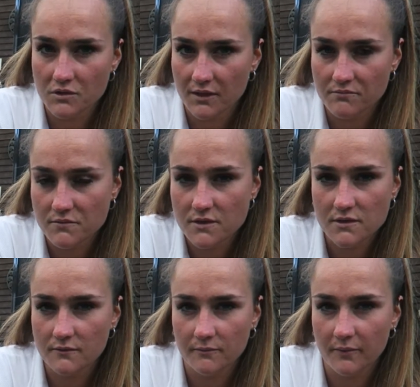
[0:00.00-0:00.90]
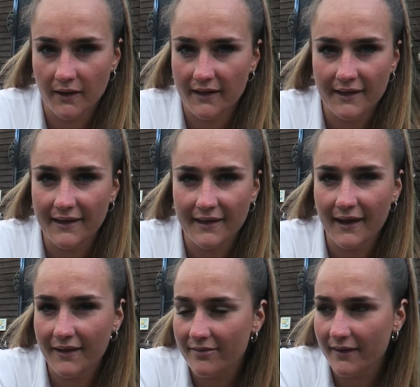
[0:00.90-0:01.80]
gyms, but like you
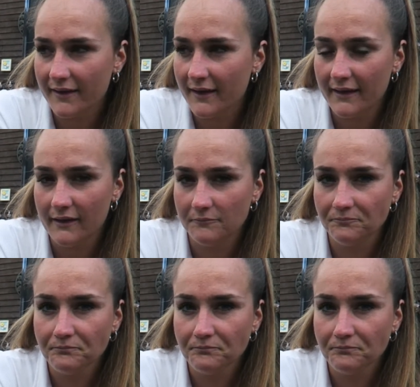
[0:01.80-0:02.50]
can't think like that.